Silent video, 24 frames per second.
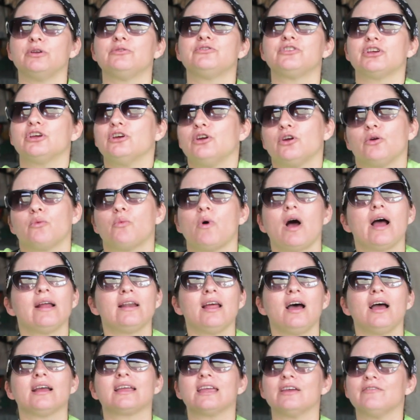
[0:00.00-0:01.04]
you too. Why
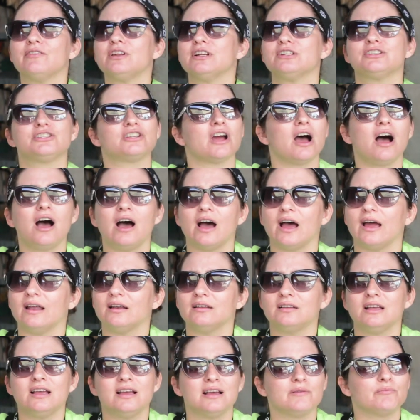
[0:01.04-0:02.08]
not? Give it a shot.